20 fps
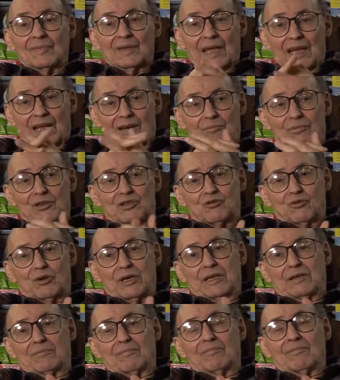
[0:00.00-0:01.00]
And
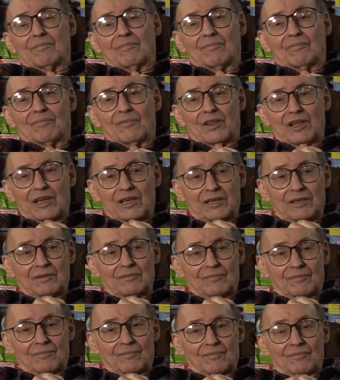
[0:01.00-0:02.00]
between the
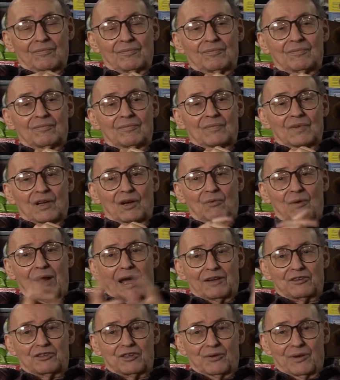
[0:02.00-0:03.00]

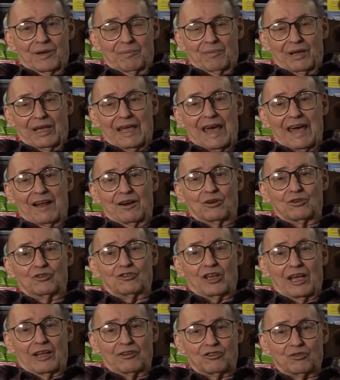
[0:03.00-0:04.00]
erector and Meccano
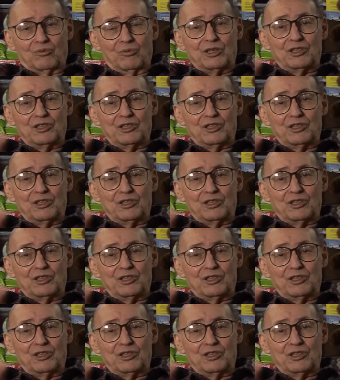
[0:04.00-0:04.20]
sets,